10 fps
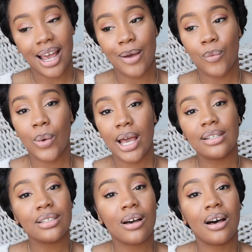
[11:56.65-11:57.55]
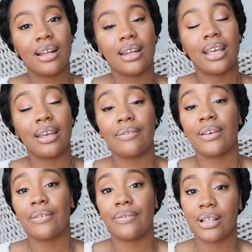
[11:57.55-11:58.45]
I went on
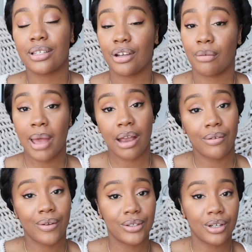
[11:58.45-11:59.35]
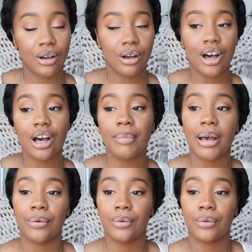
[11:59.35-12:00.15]
ifitfitsyourmacros.com. I